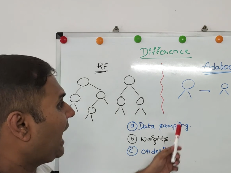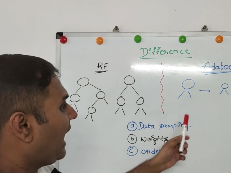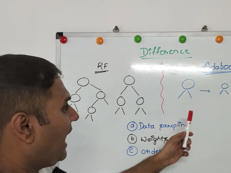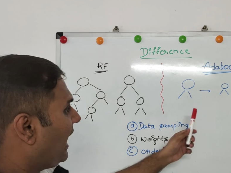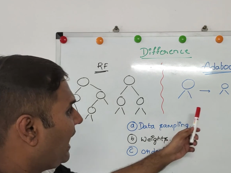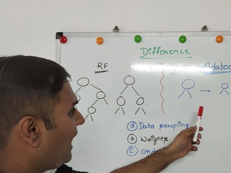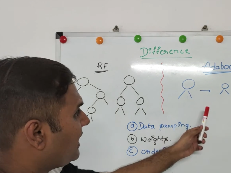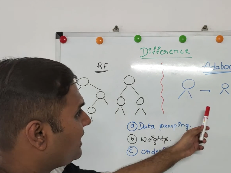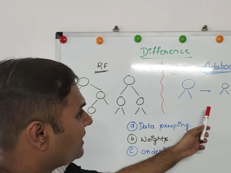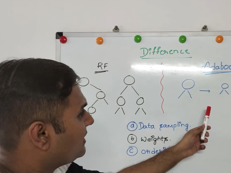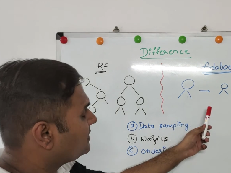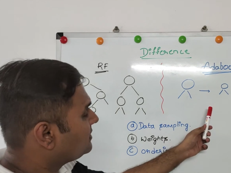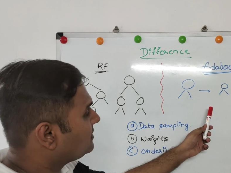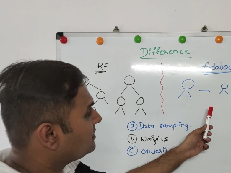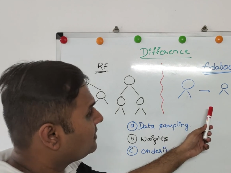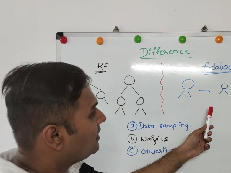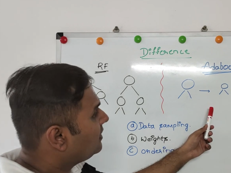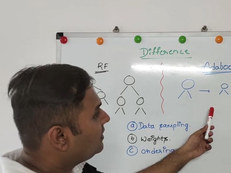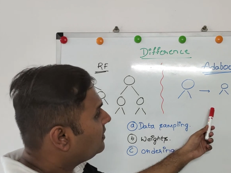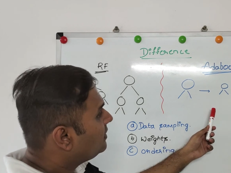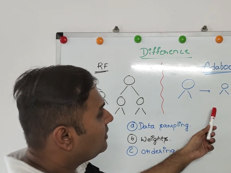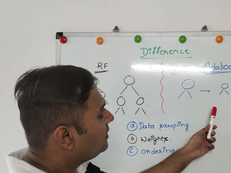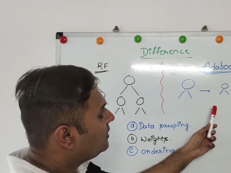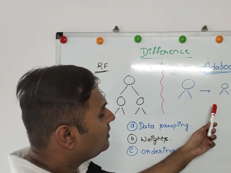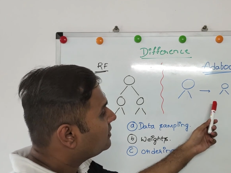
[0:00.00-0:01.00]

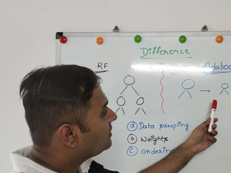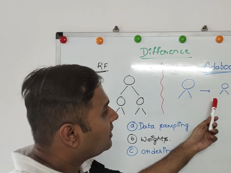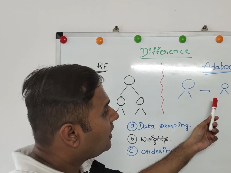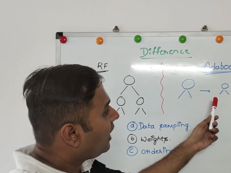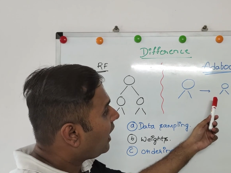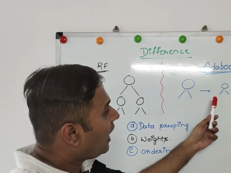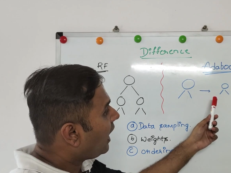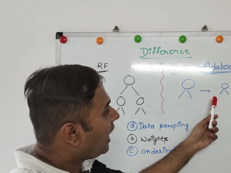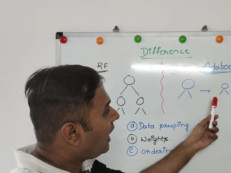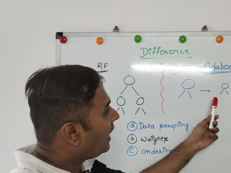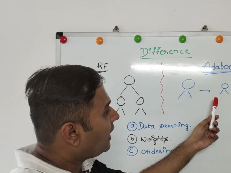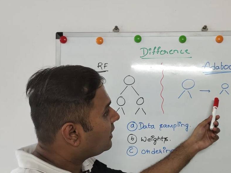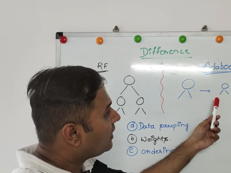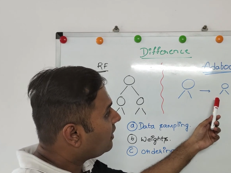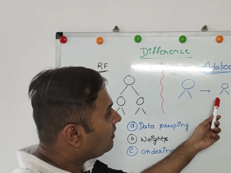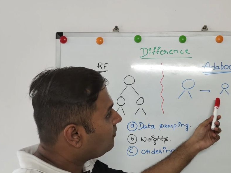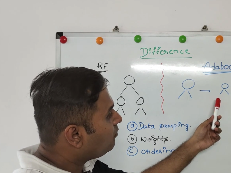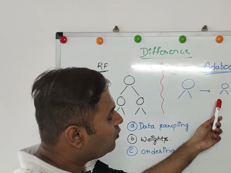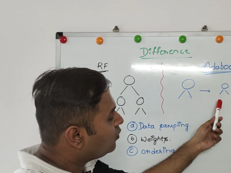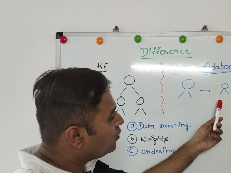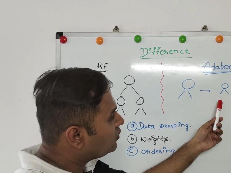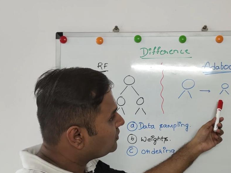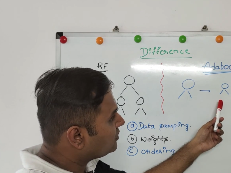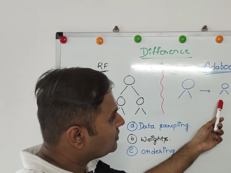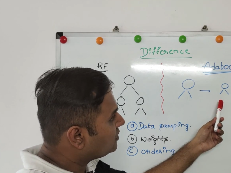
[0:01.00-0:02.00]
as the
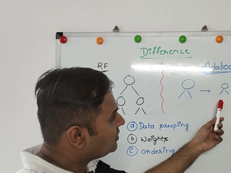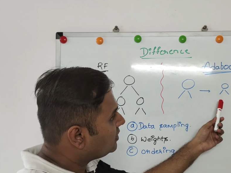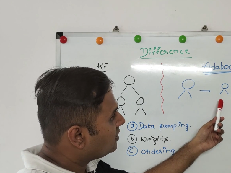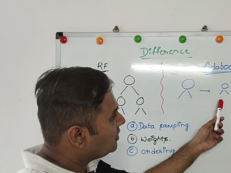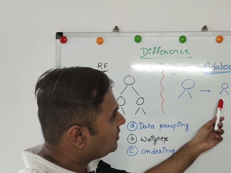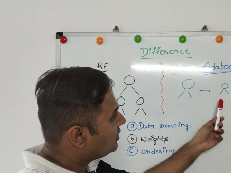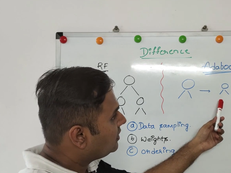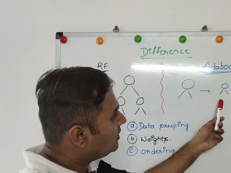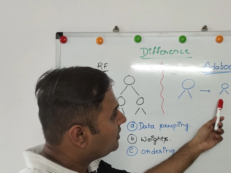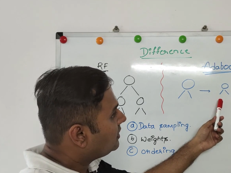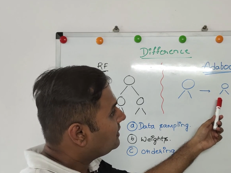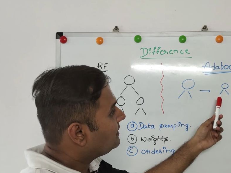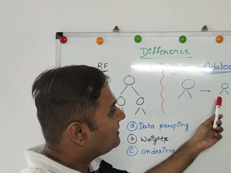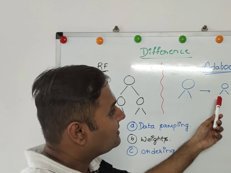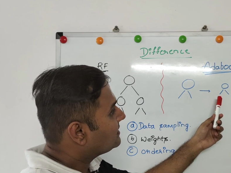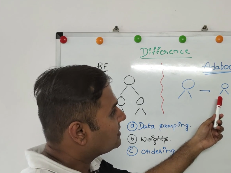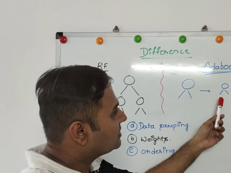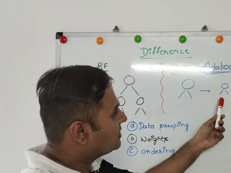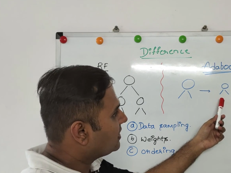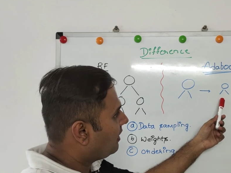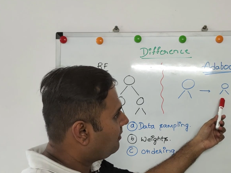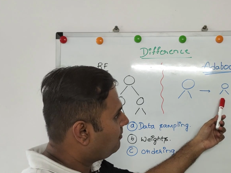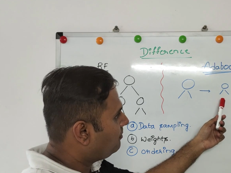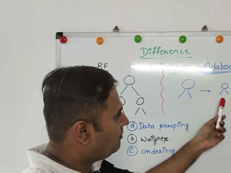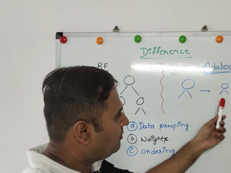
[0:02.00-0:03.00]
AdaBoost
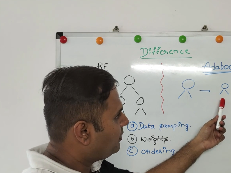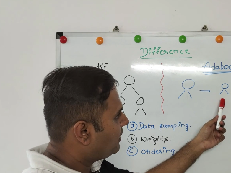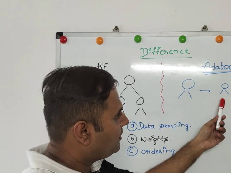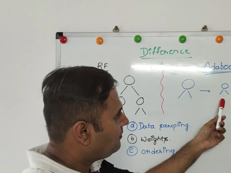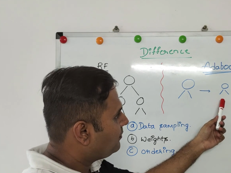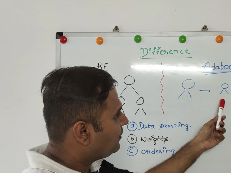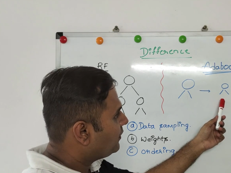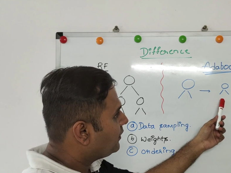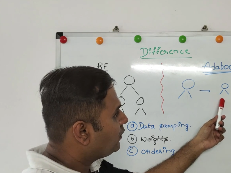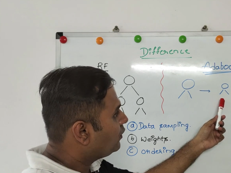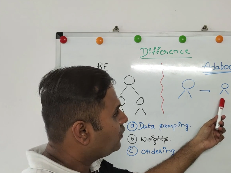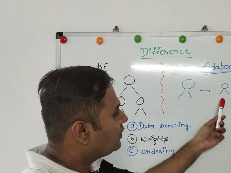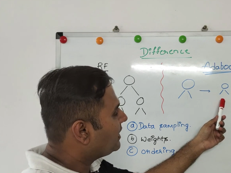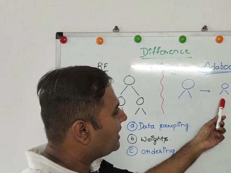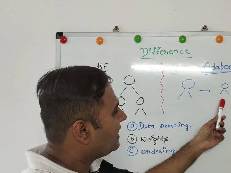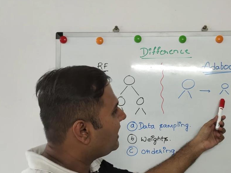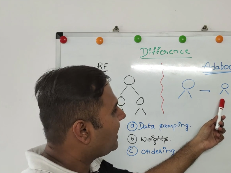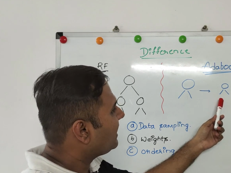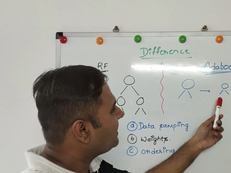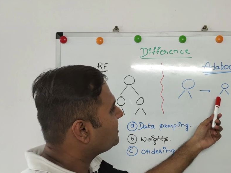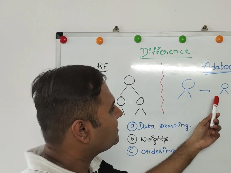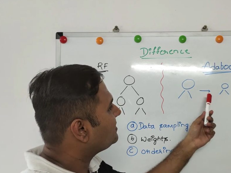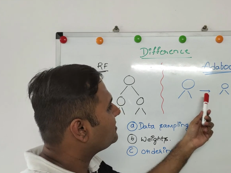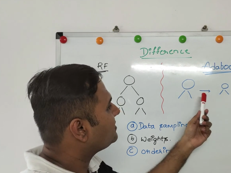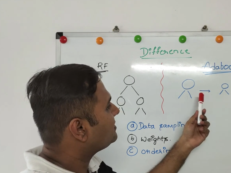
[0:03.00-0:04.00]
stump
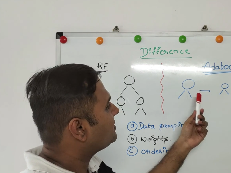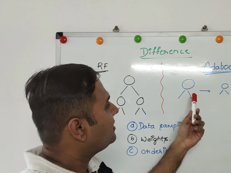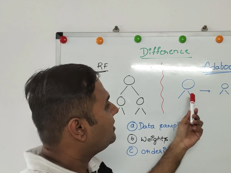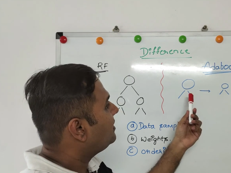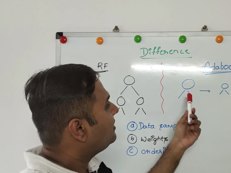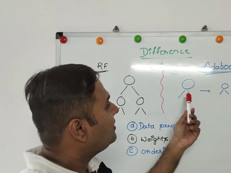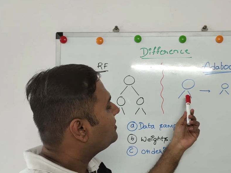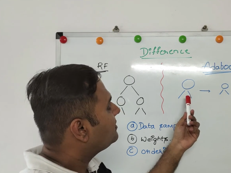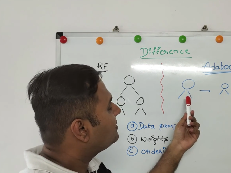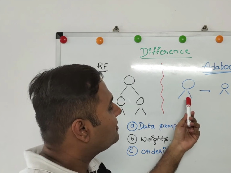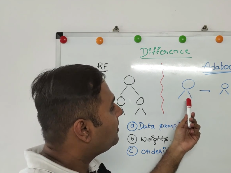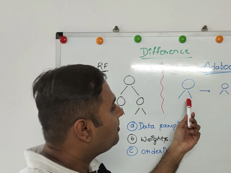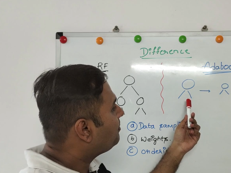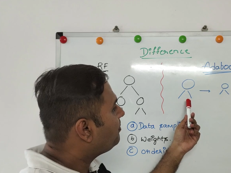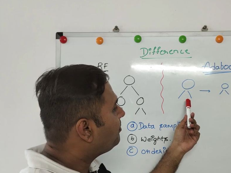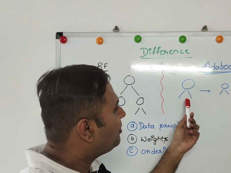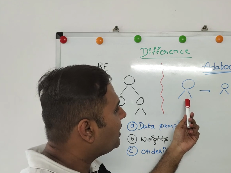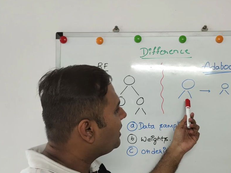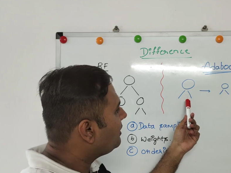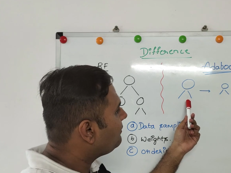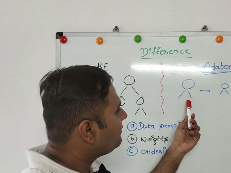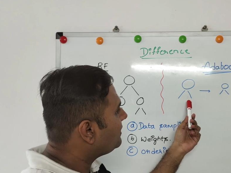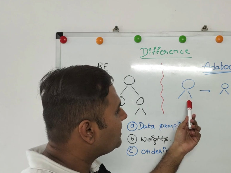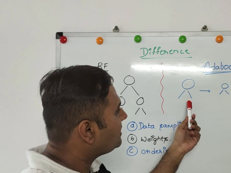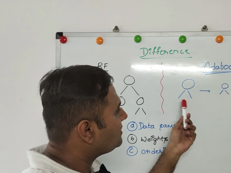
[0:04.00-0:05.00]
utilizes the
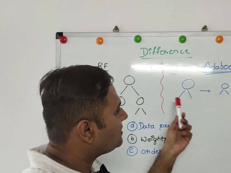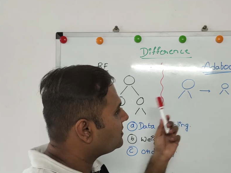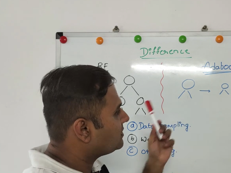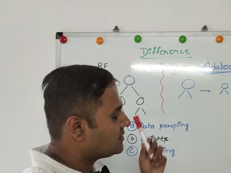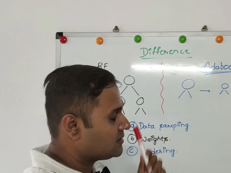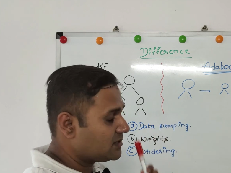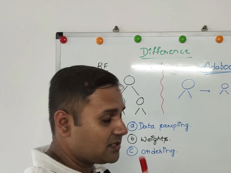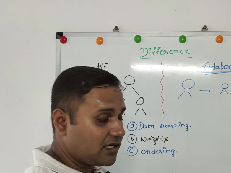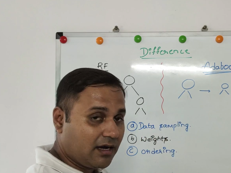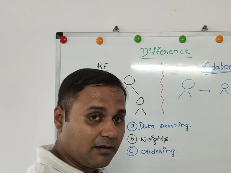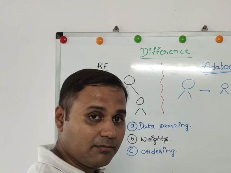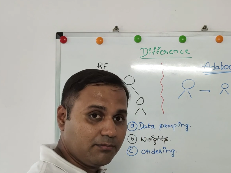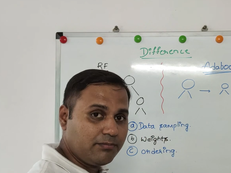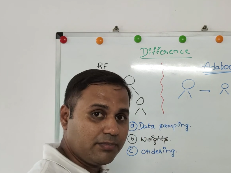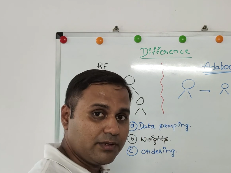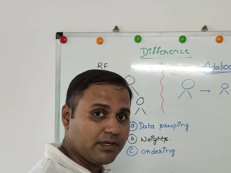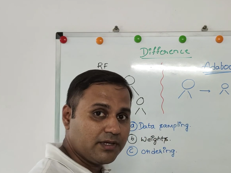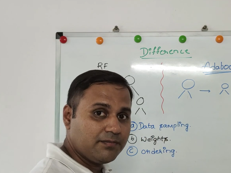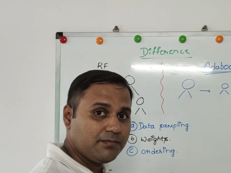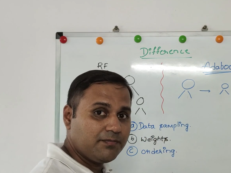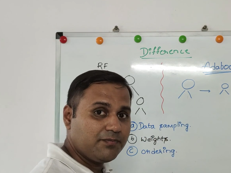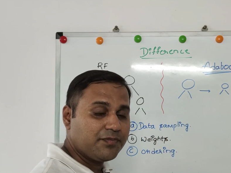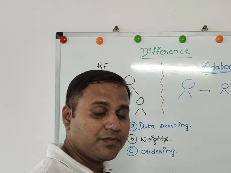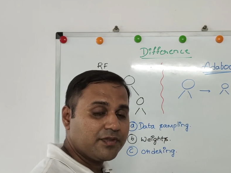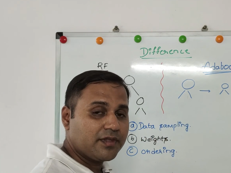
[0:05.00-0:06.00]
previous
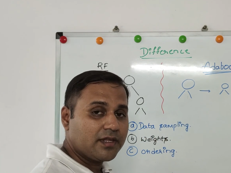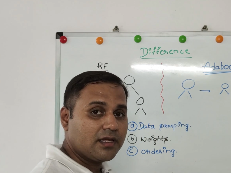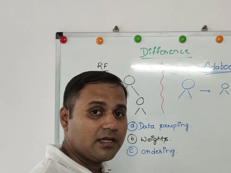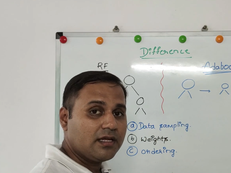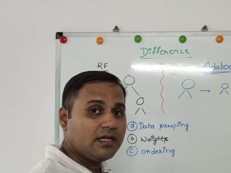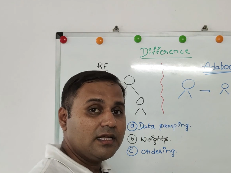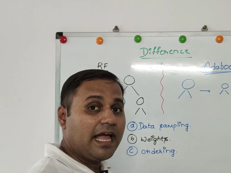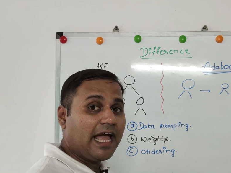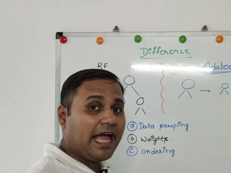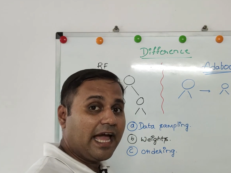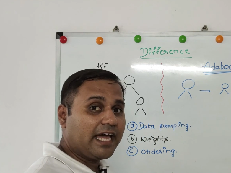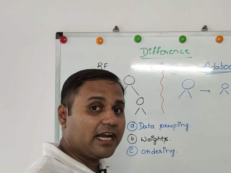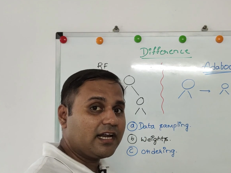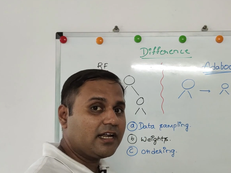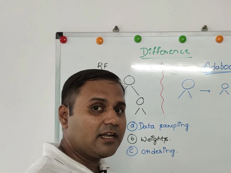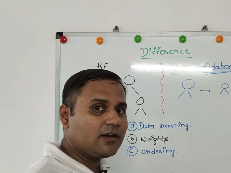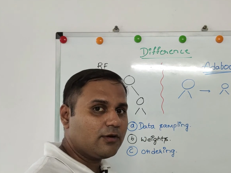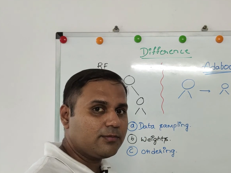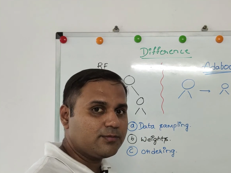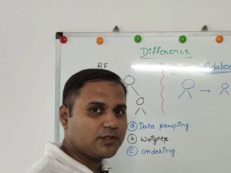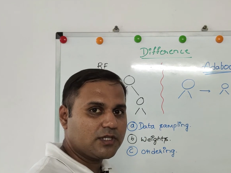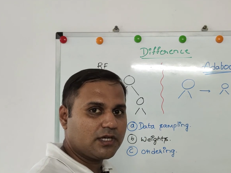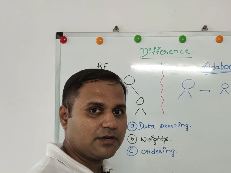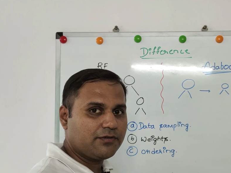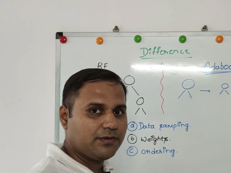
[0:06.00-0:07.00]
stump error
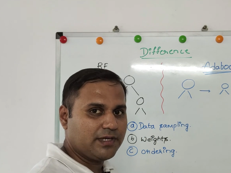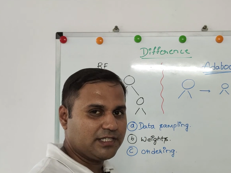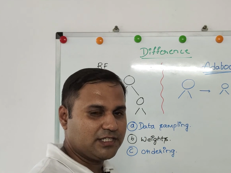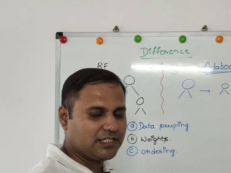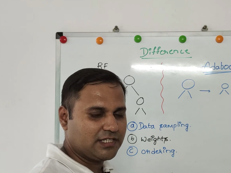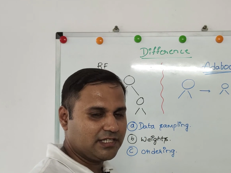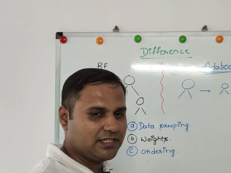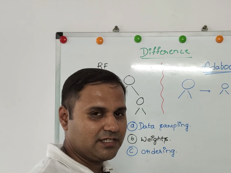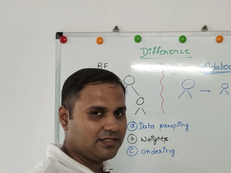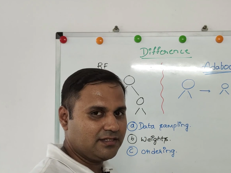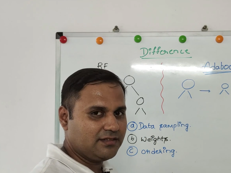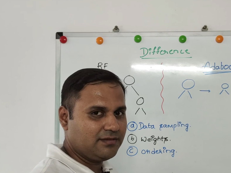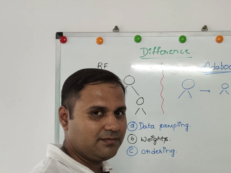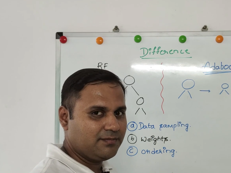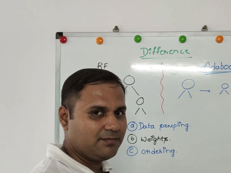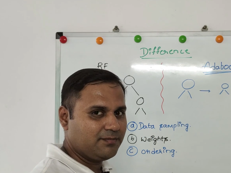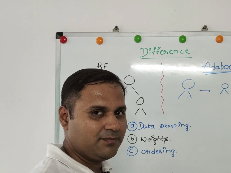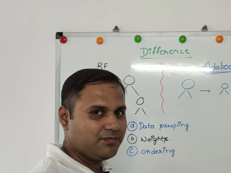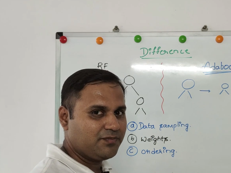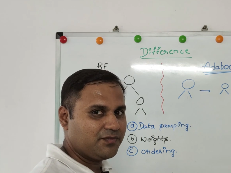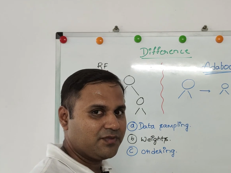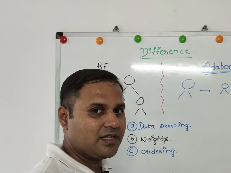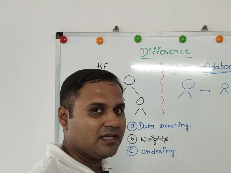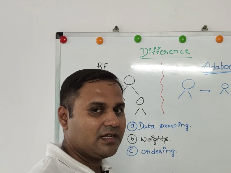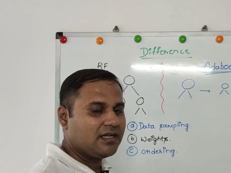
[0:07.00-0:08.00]

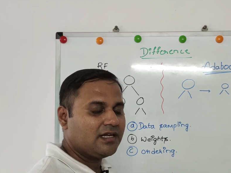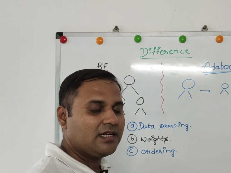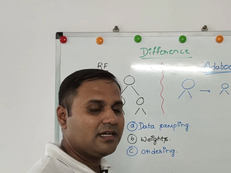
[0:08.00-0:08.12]
observation,